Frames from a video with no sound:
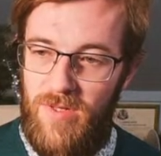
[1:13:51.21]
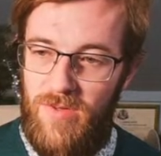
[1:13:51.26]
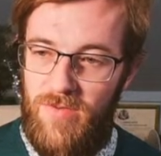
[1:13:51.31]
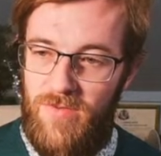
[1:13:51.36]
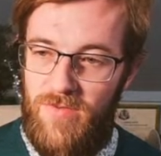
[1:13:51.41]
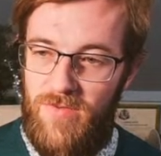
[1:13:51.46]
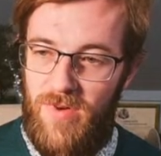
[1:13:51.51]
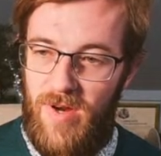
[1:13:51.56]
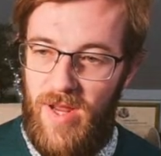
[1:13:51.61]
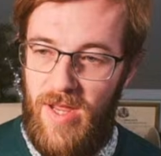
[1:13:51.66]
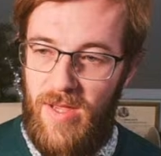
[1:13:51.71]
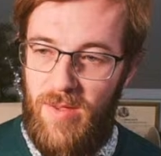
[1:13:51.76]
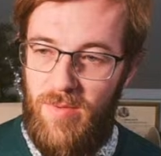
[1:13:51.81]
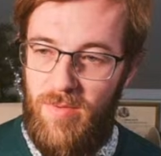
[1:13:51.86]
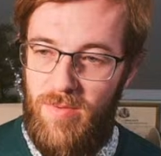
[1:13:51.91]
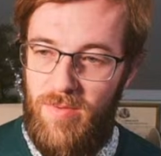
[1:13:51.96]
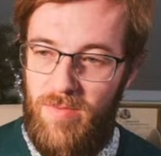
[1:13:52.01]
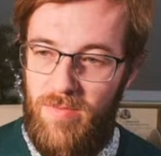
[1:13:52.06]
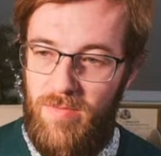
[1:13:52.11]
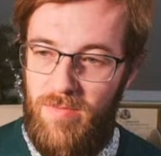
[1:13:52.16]
to track
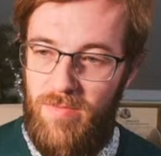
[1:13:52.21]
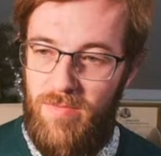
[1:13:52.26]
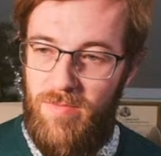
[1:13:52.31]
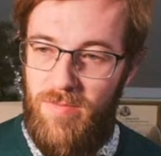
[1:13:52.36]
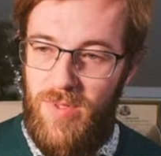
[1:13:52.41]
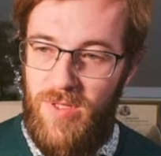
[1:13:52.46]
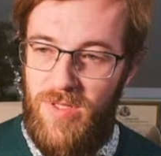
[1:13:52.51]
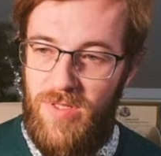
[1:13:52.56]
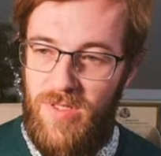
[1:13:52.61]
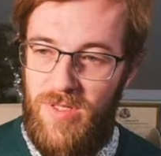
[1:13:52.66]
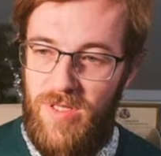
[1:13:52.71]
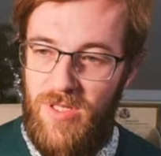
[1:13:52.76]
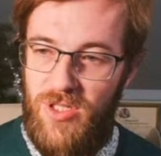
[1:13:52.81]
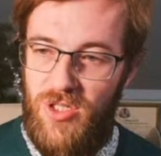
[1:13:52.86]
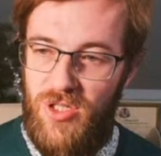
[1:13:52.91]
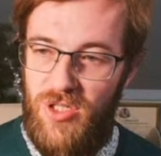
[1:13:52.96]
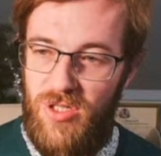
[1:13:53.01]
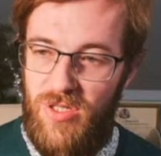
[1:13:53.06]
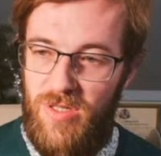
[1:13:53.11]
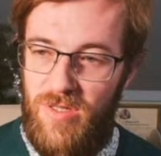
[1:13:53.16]

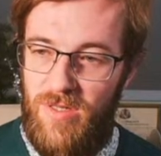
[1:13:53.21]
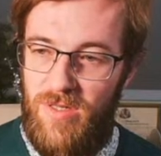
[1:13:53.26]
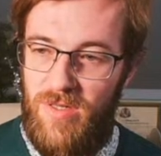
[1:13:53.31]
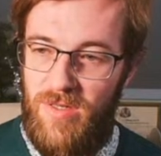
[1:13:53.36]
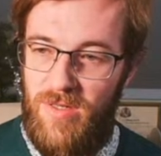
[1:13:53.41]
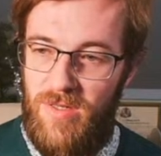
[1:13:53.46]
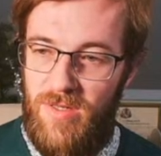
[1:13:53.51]
position,